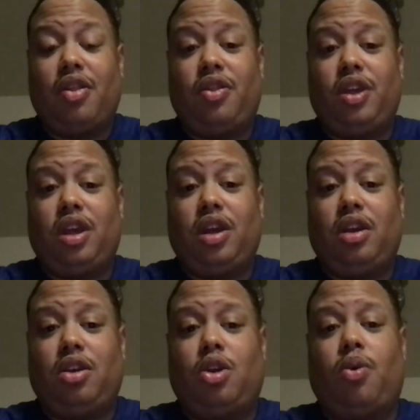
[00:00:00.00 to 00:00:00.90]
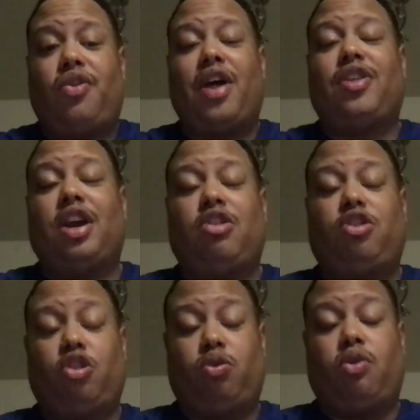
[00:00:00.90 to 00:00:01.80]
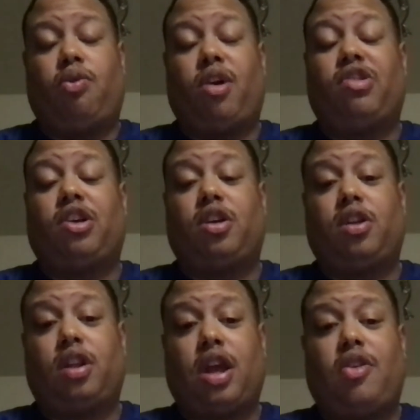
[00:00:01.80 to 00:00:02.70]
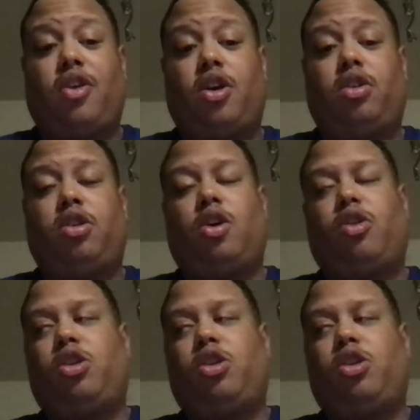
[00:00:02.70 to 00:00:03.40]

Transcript: we've had the issues with Russia and the